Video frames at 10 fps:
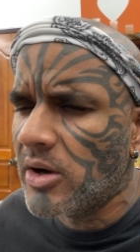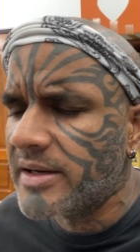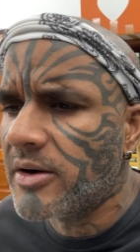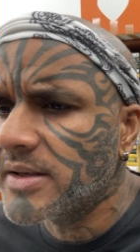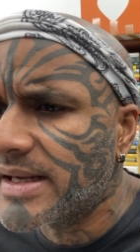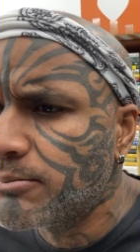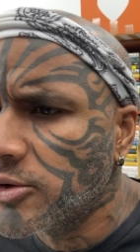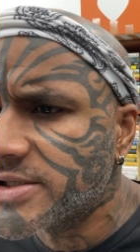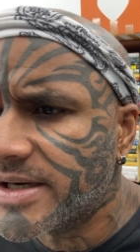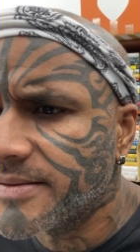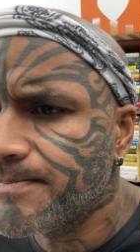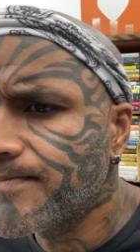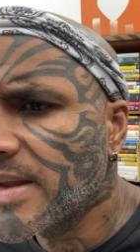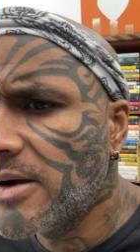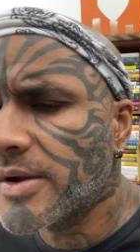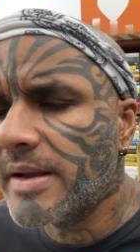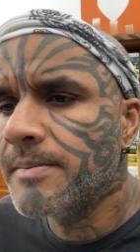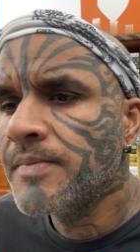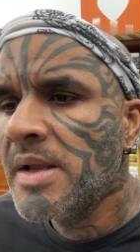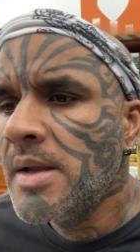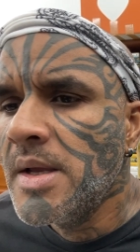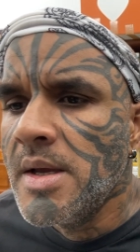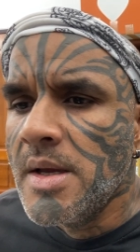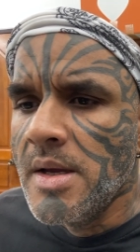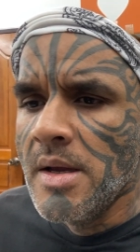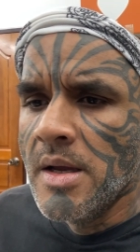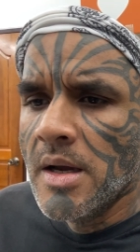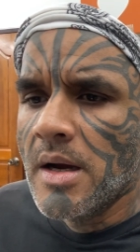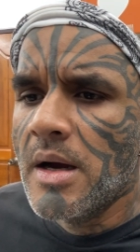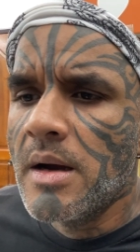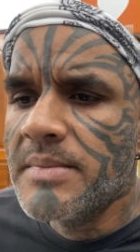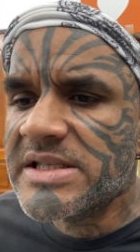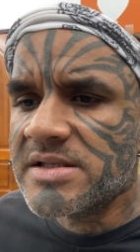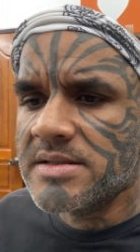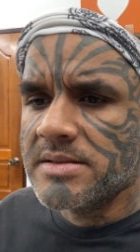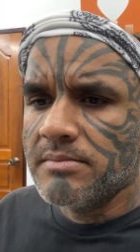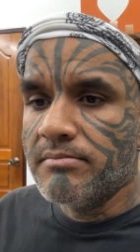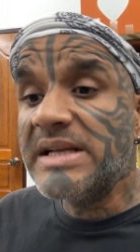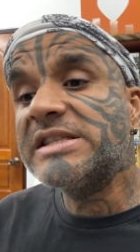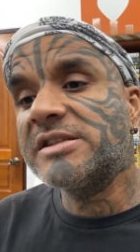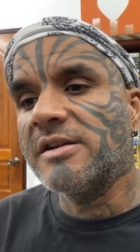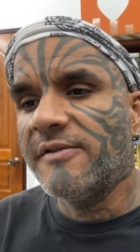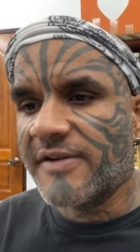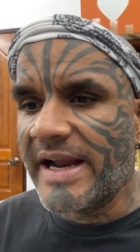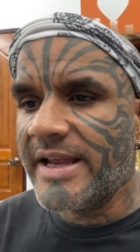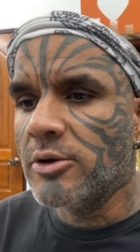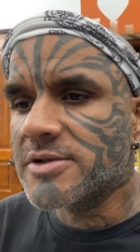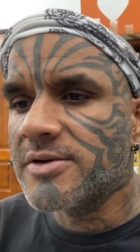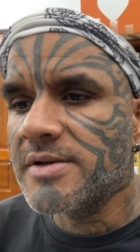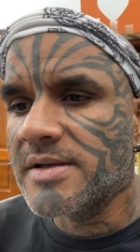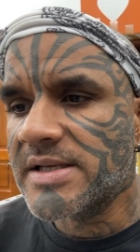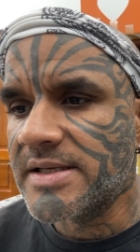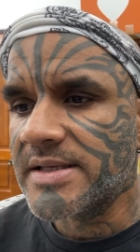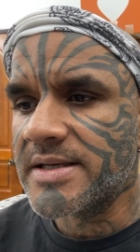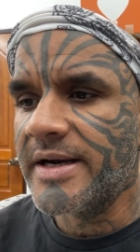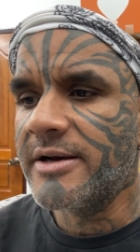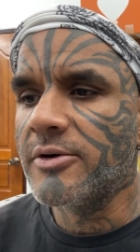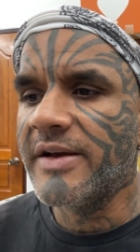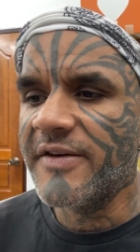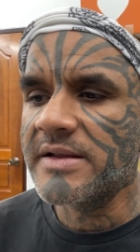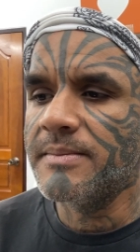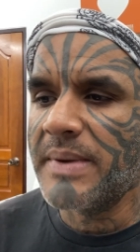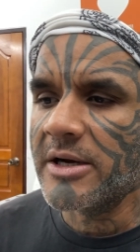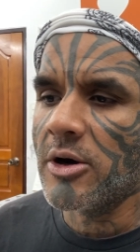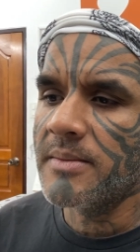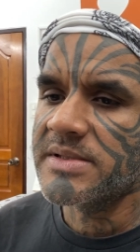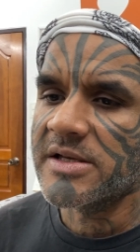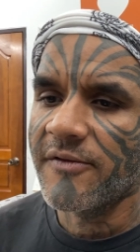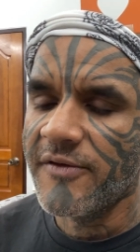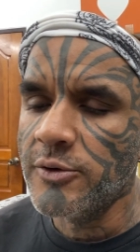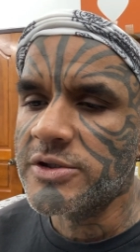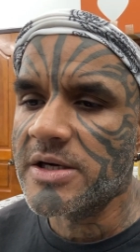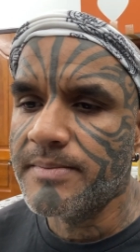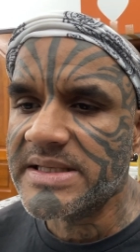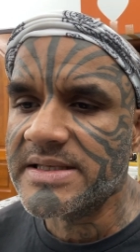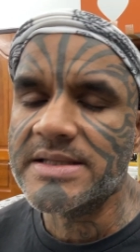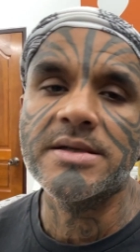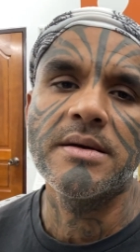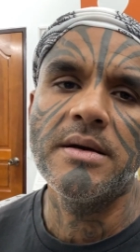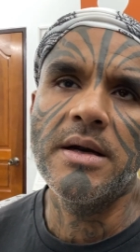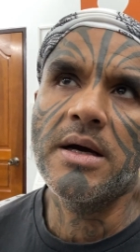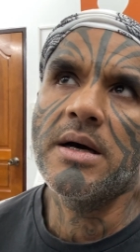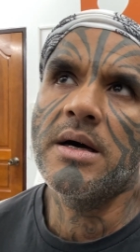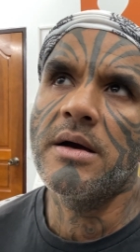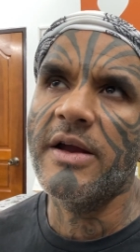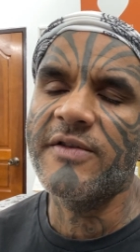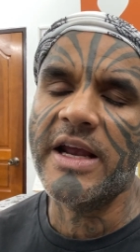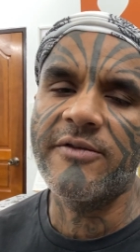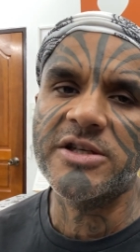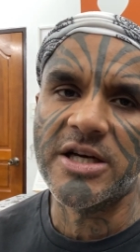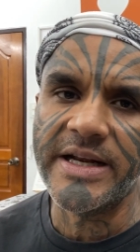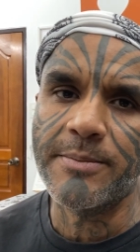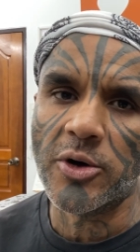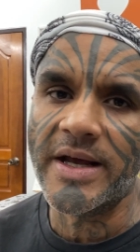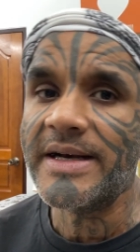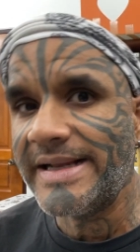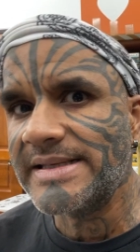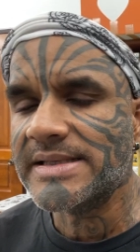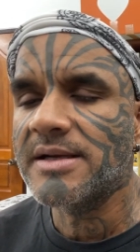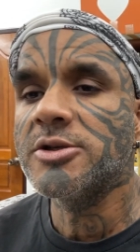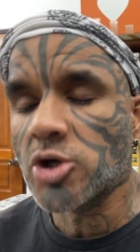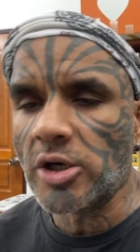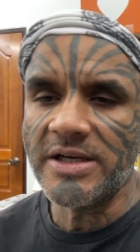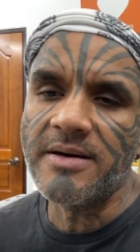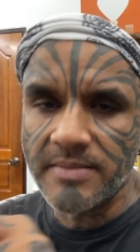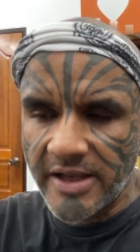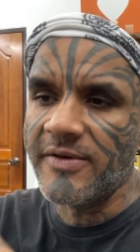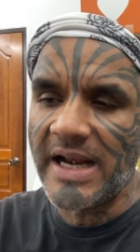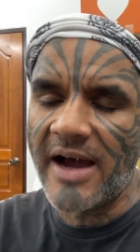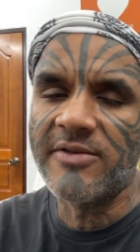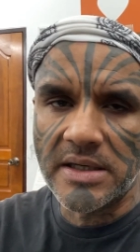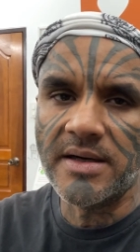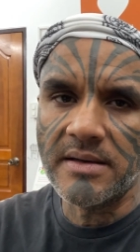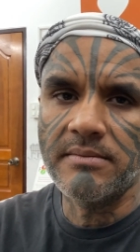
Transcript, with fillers: and all that bullshit. Okay. Miss Francke also suggested it could affect Betcom's future business. If they give a shitty product, yes, short term, they will have a,